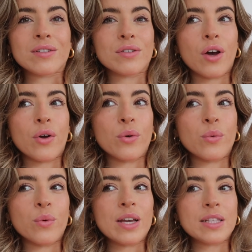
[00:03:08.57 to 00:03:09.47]

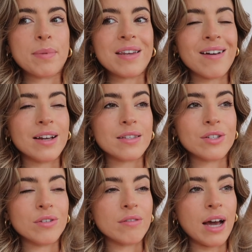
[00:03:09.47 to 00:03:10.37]
So it's been nice to
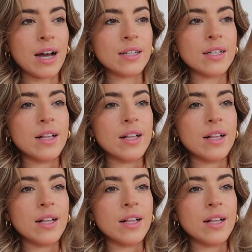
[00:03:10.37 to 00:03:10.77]
do that.